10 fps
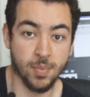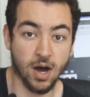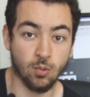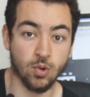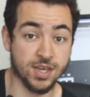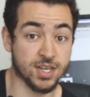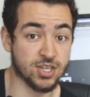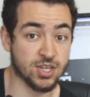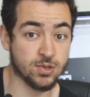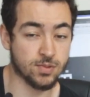But what you
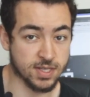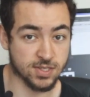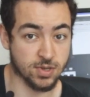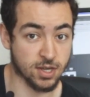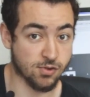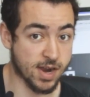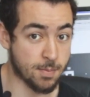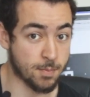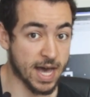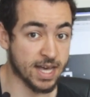can do is you can create
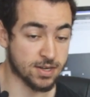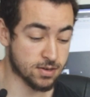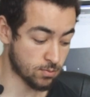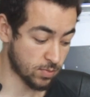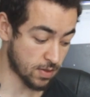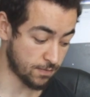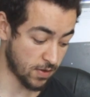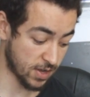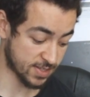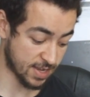a pattern with the
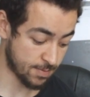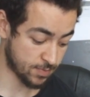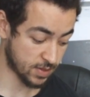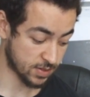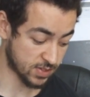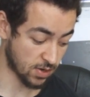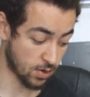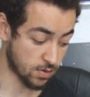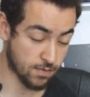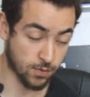first set.
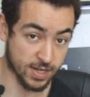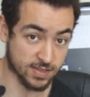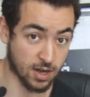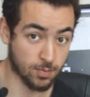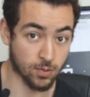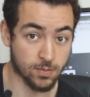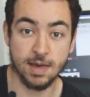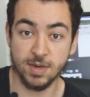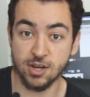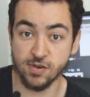So for example,
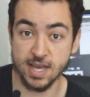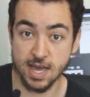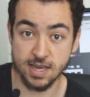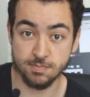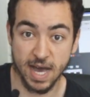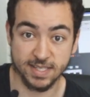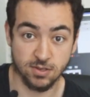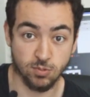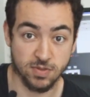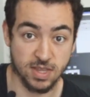let me create a
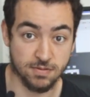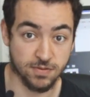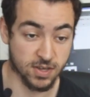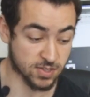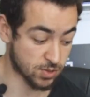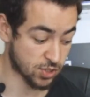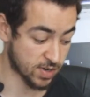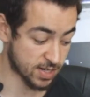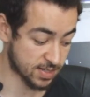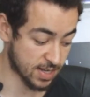pattern with the first 2
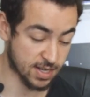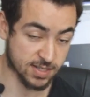strings, and